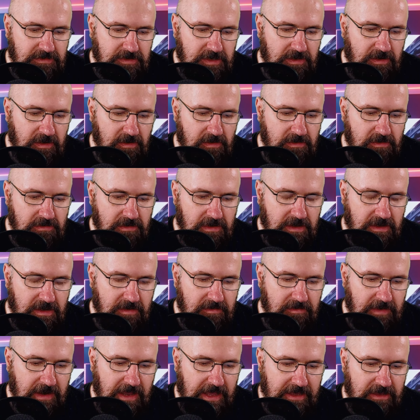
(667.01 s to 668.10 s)
you know,
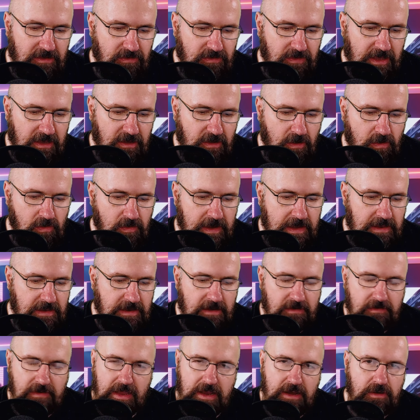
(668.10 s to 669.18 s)
um, like you can go
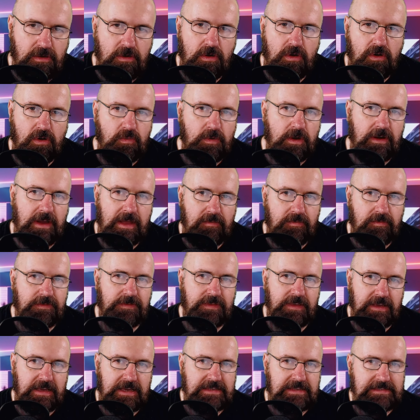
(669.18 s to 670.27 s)
in there and know where
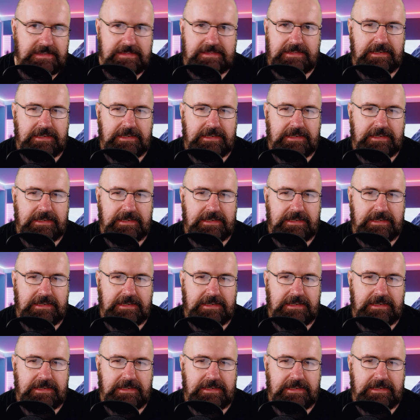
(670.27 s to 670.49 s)
everything is.